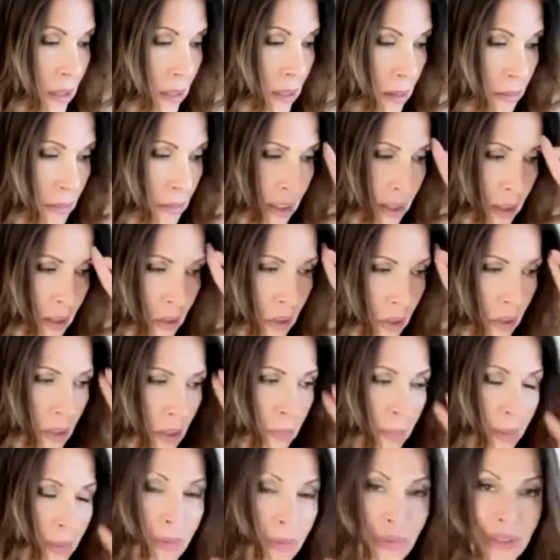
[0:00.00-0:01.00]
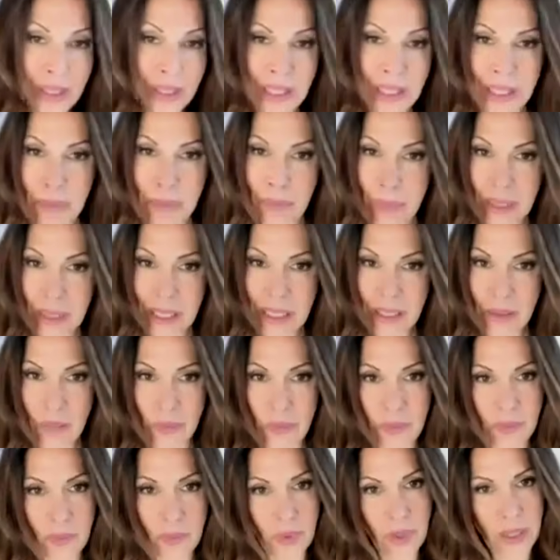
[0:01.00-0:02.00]
messages about this
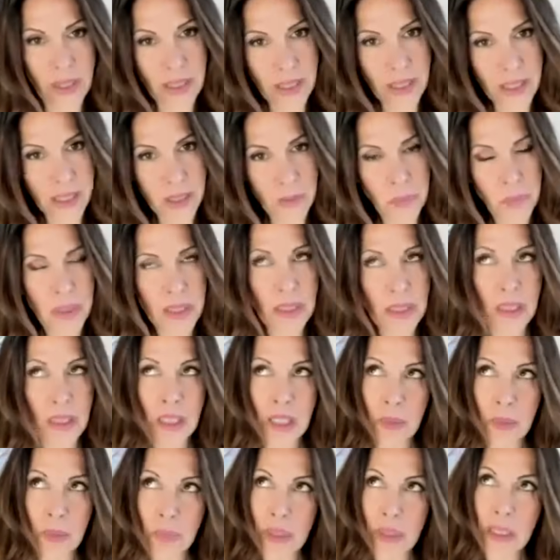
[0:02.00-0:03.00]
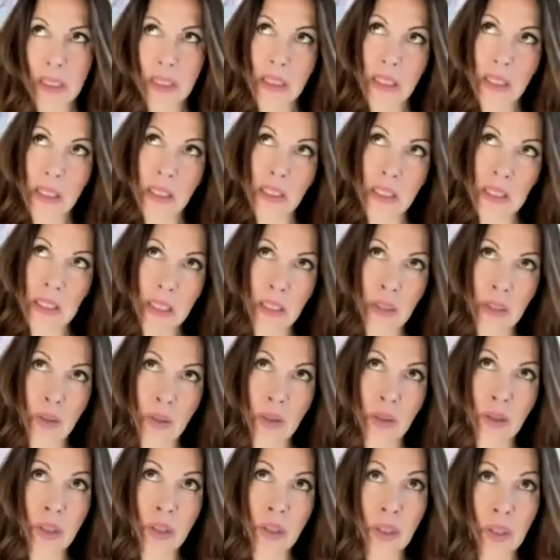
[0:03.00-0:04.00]
split. What is the split? The split is
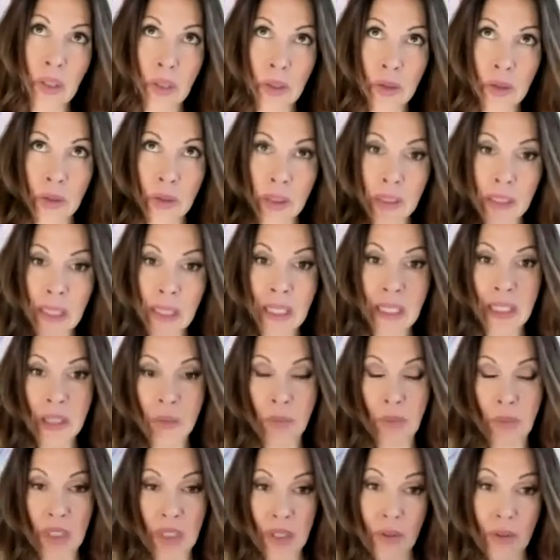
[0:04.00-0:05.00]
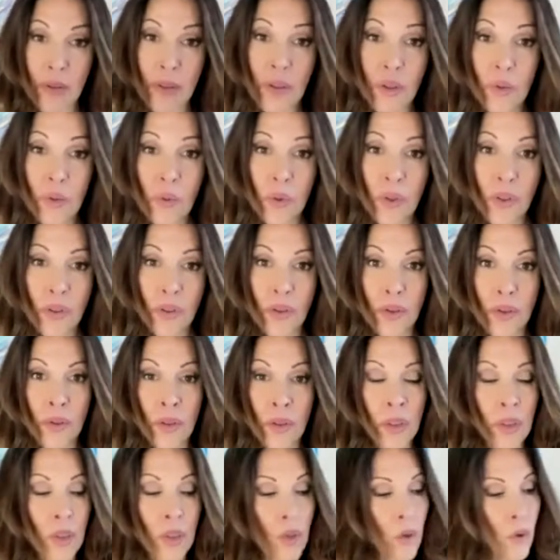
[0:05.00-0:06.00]
either you're staying in the material world,
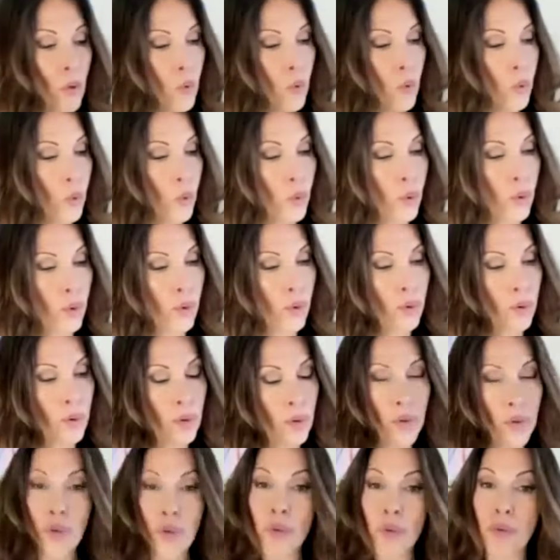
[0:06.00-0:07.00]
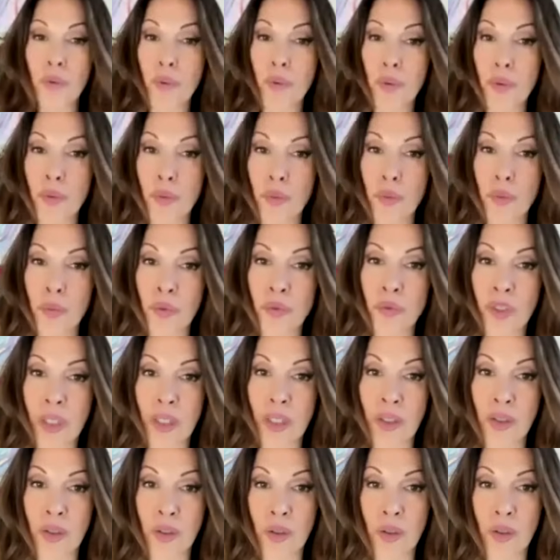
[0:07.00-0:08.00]
or you're moving
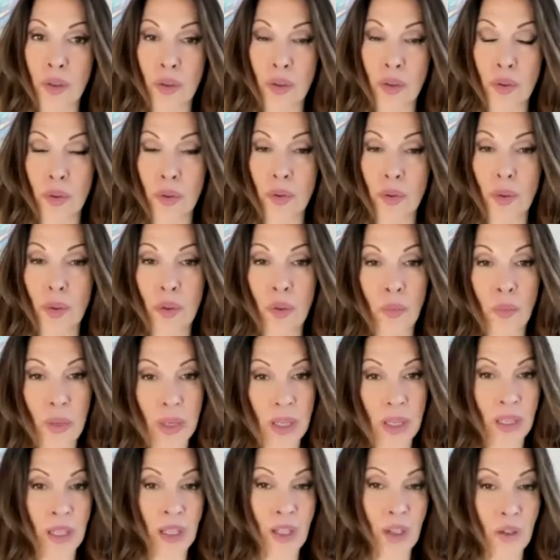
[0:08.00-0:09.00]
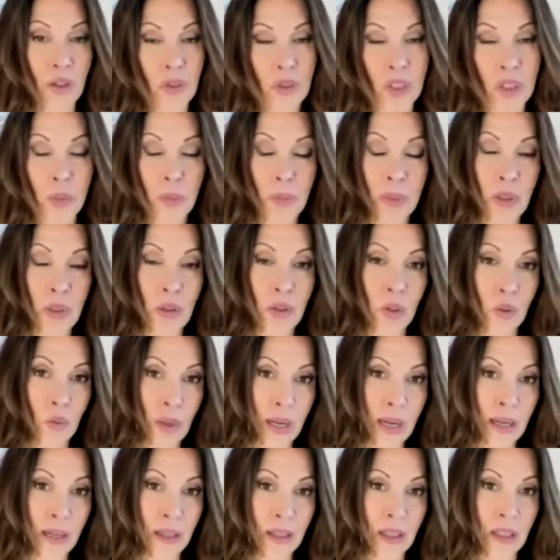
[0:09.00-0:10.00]
into awakening your
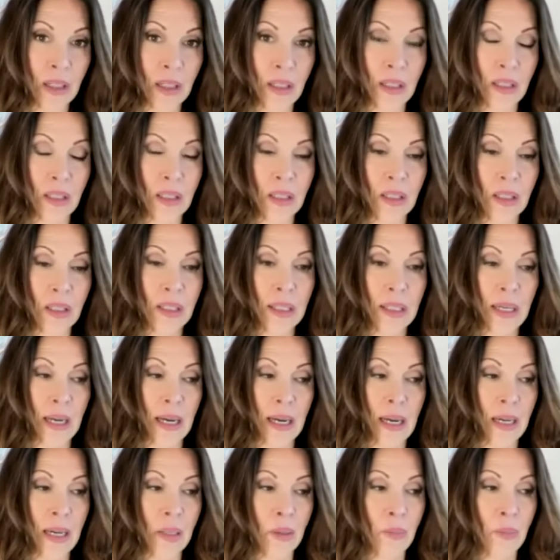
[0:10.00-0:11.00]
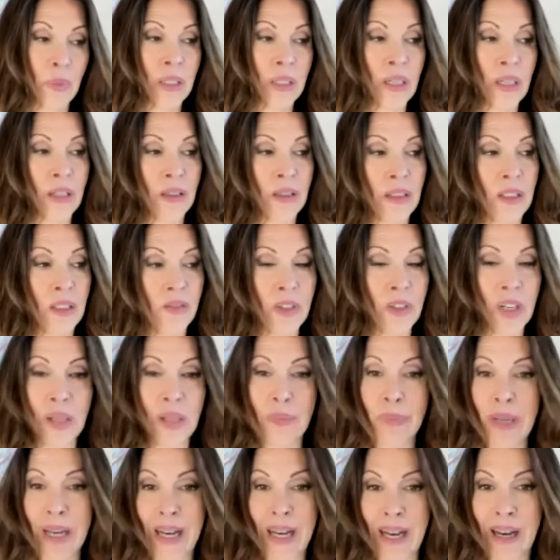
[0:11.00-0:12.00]
spirituality and being on the divine
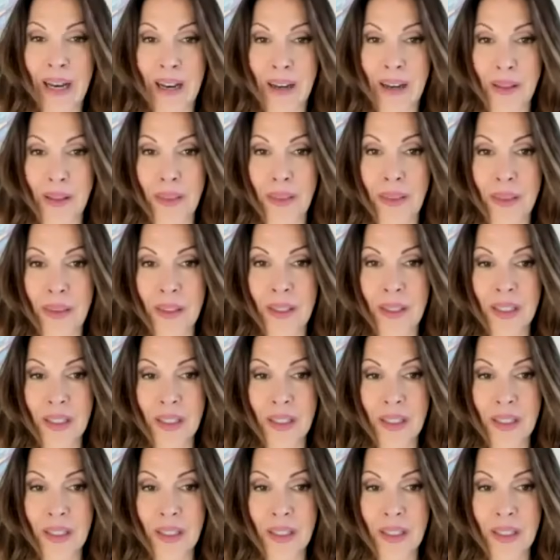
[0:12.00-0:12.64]
path,